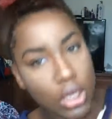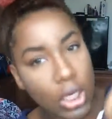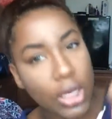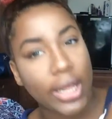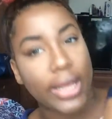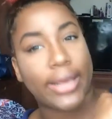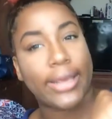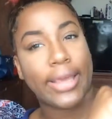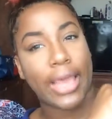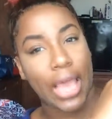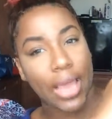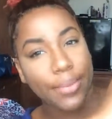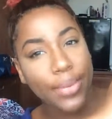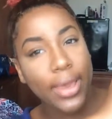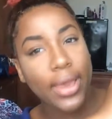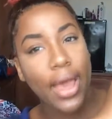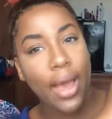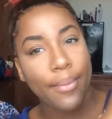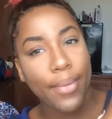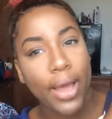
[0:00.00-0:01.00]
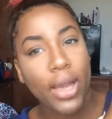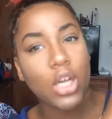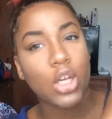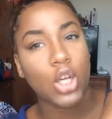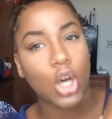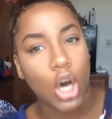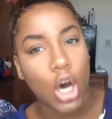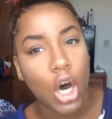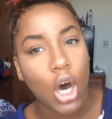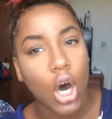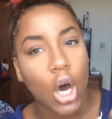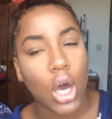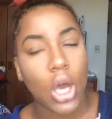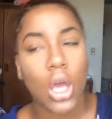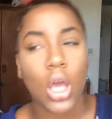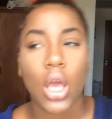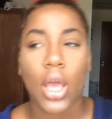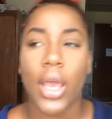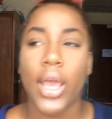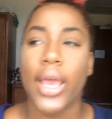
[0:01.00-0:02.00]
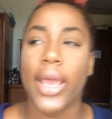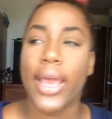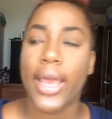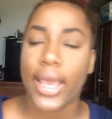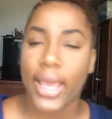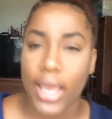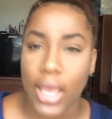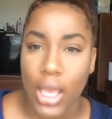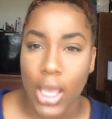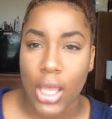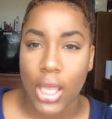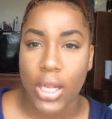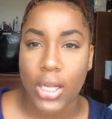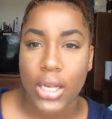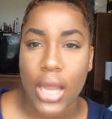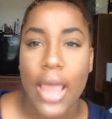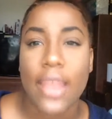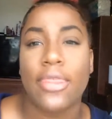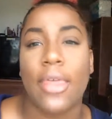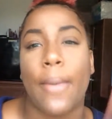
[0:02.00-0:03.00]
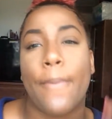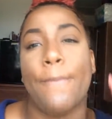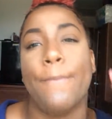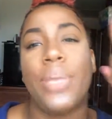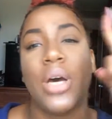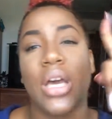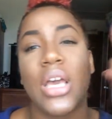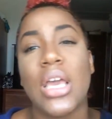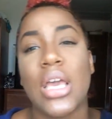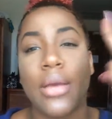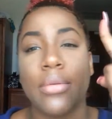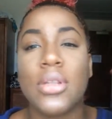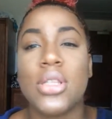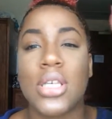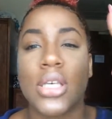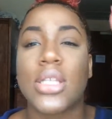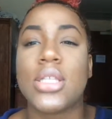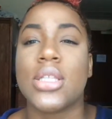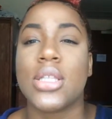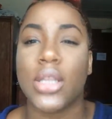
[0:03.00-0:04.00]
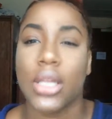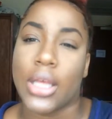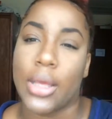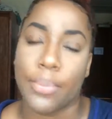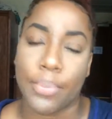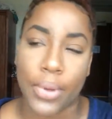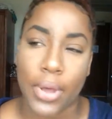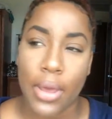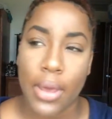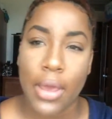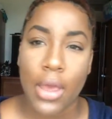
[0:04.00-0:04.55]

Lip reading: They came and got my dog, and they put him to sleep.